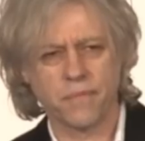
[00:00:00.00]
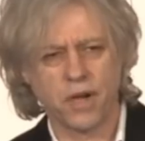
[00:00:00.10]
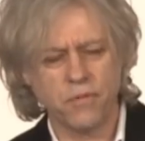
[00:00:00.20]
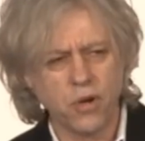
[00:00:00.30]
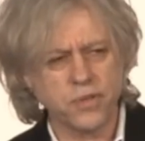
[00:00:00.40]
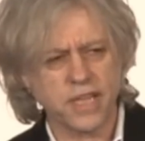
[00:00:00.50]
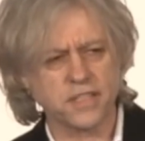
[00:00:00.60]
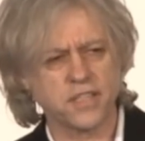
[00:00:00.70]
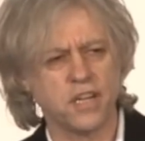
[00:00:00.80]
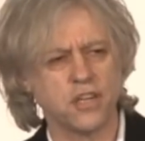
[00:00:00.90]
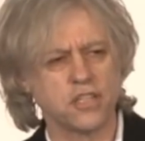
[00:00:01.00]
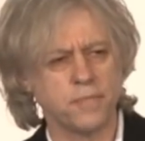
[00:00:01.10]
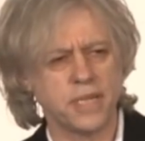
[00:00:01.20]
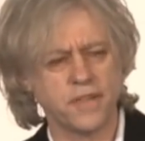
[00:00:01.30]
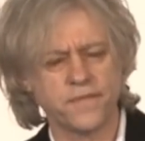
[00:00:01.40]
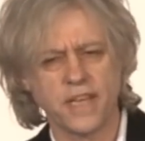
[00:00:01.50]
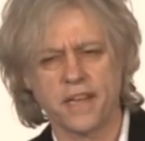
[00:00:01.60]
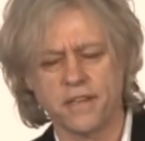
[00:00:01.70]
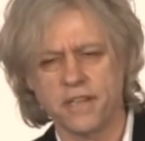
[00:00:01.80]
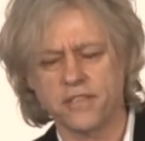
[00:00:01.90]
I wrote that song in the middle of
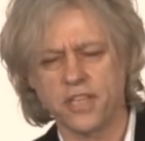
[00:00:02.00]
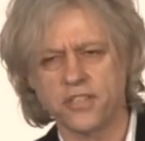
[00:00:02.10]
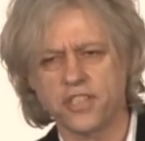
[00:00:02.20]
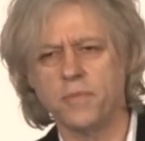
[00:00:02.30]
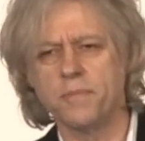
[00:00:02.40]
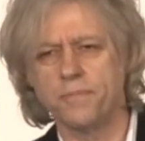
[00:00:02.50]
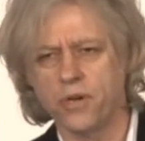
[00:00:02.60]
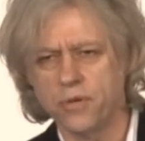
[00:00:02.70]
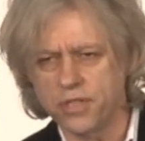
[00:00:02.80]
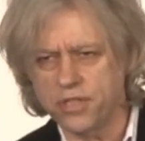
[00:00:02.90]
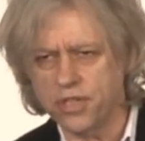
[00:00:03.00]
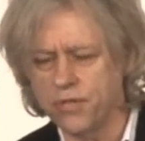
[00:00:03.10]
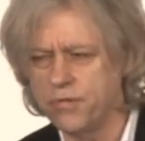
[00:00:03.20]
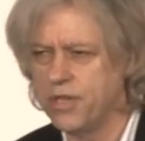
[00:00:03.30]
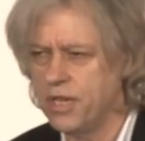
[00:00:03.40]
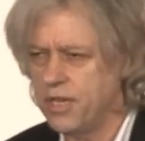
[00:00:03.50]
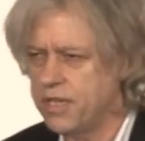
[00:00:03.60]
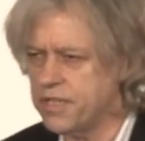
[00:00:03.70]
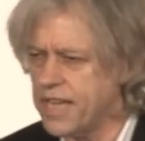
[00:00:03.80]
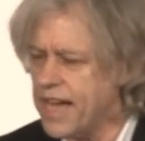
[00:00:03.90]
that, and I said, someone broke into
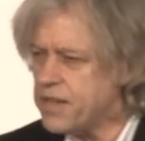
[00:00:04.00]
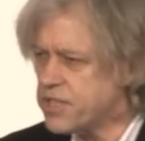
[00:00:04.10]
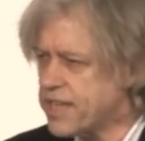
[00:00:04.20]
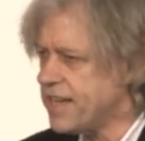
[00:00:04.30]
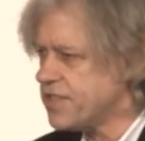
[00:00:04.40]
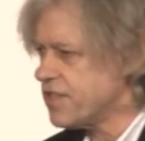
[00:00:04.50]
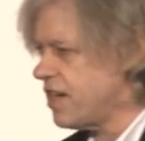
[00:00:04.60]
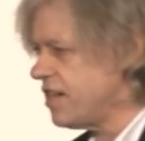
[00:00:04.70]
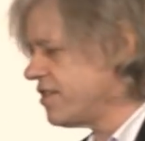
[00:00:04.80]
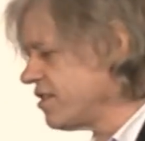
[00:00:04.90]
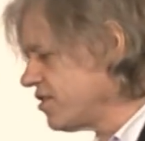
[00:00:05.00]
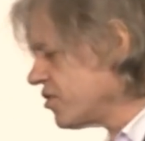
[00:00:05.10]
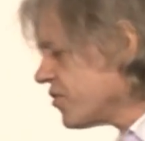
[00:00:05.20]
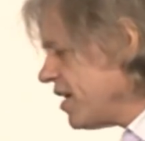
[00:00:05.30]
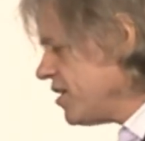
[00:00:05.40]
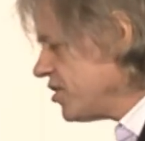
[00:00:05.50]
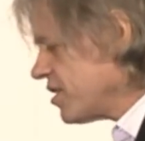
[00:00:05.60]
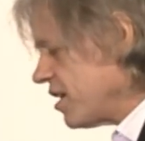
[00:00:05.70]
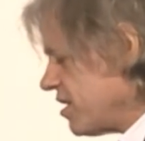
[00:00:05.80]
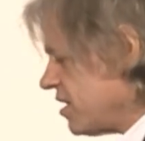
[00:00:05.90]
his house last night. It's strange,
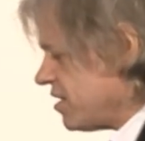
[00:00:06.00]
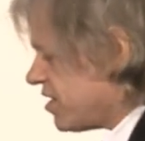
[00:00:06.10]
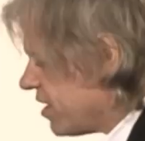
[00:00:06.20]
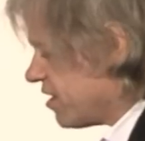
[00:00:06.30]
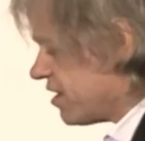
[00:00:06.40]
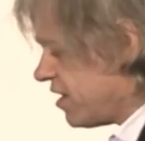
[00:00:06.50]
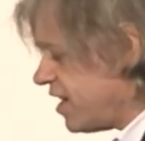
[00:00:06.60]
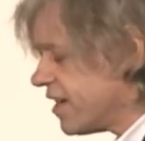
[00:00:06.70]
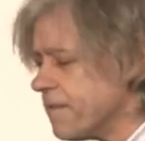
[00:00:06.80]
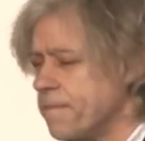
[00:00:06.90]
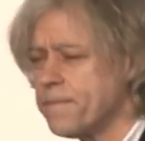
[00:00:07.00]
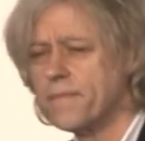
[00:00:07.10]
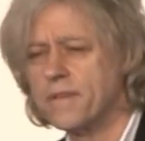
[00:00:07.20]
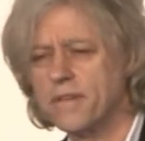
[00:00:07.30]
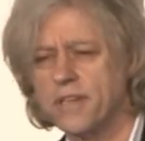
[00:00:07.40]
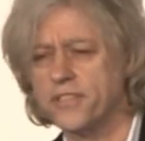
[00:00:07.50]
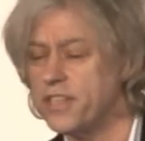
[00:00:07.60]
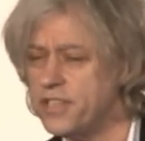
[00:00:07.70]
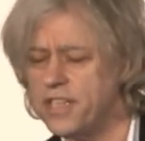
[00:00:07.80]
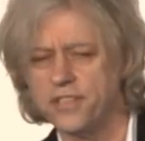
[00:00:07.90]
they didn't take a thing, because
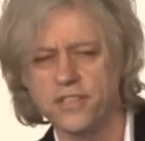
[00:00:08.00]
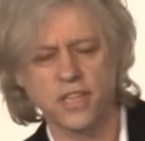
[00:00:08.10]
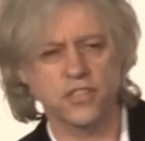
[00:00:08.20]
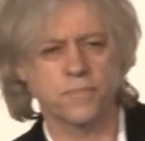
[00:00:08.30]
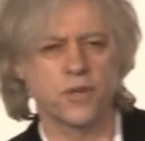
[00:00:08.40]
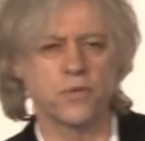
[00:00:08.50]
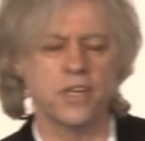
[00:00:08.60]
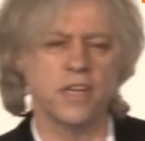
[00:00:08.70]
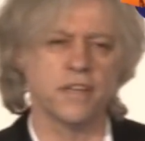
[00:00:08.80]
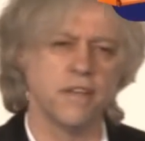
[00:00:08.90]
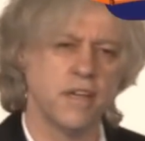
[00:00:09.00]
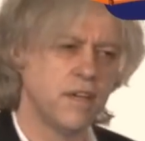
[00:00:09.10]
they didn't, they just broke in.